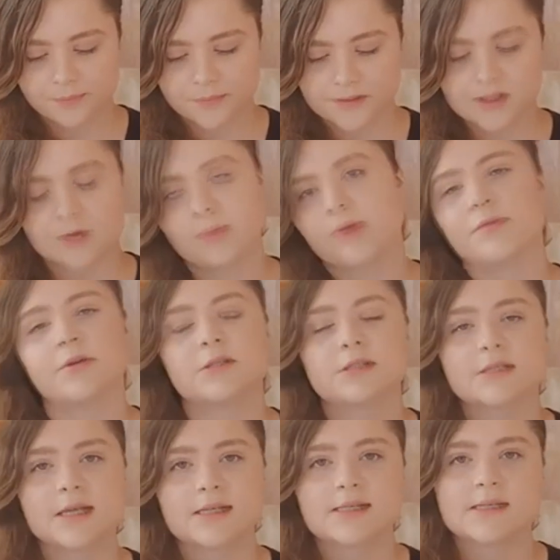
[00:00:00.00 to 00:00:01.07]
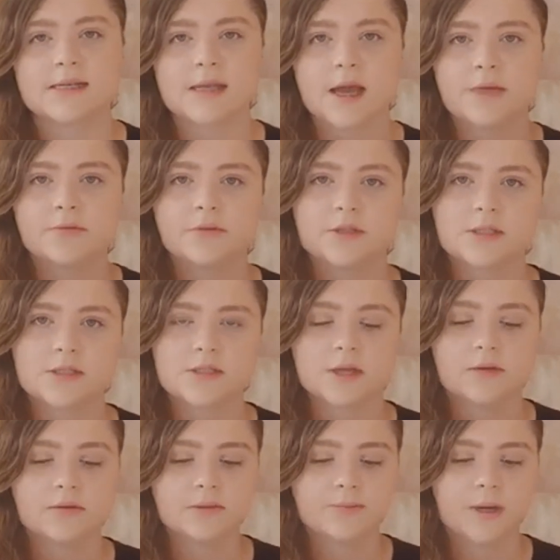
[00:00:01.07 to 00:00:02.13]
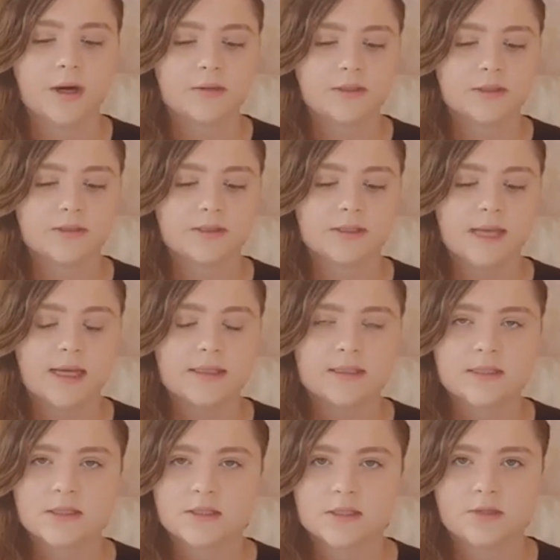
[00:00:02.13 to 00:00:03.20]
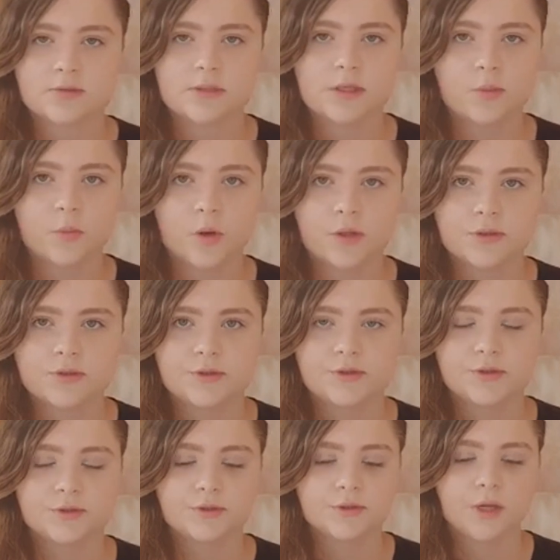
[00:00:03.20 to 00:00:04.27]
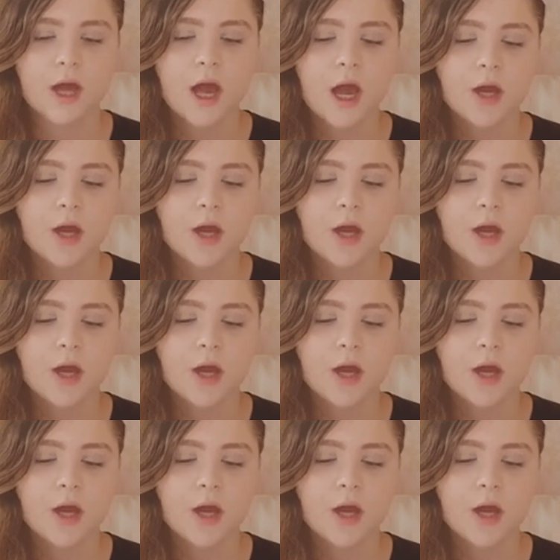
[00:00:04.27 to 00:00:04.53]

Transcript: So my first essay, I've already told about it, that I didn't really want to